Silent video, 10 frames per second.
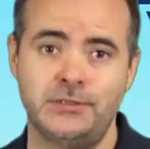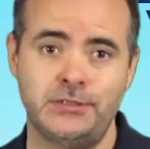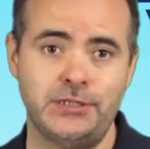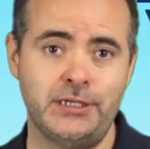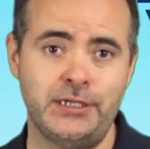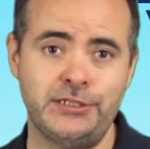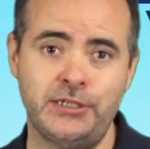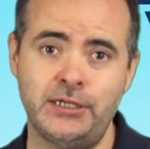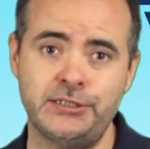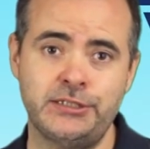Sunday,
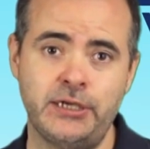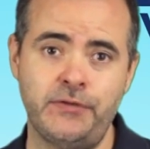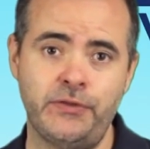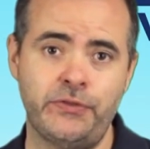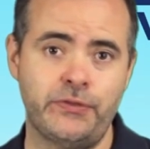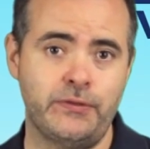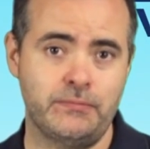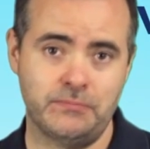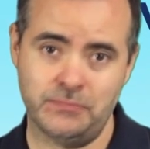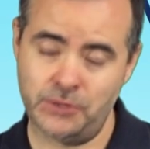July 7th,
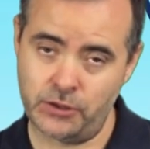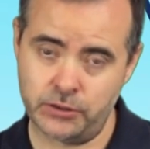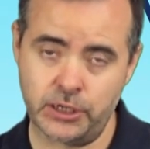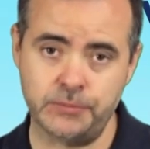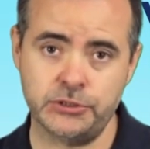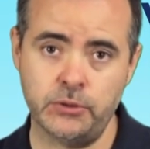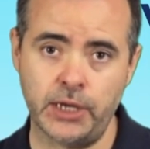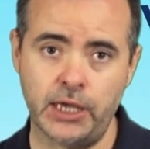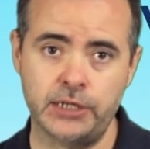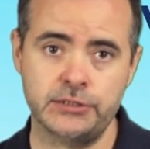it all comes to an
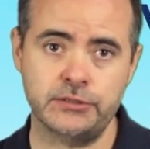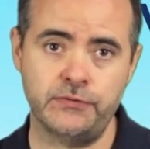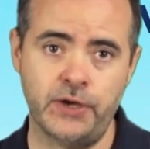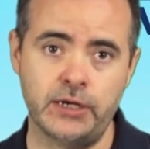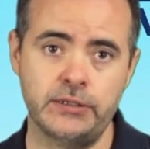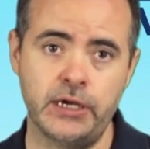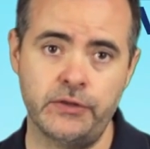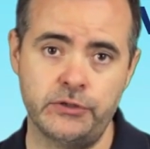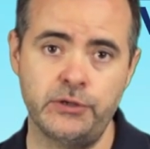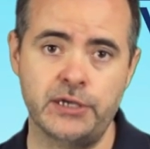end. It's the final day
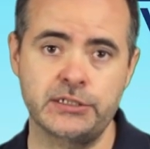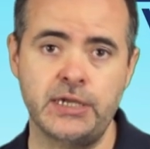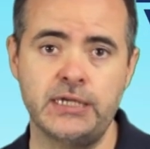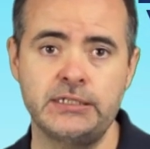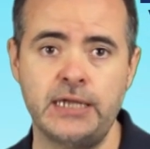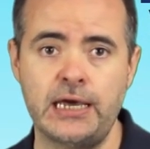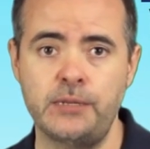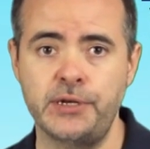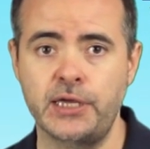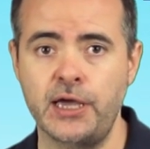of the 2019
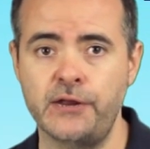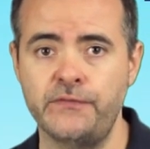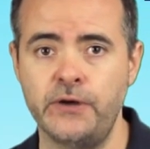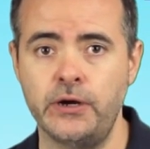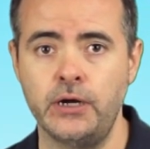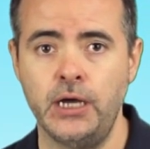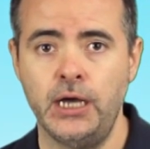Alameda County Fair.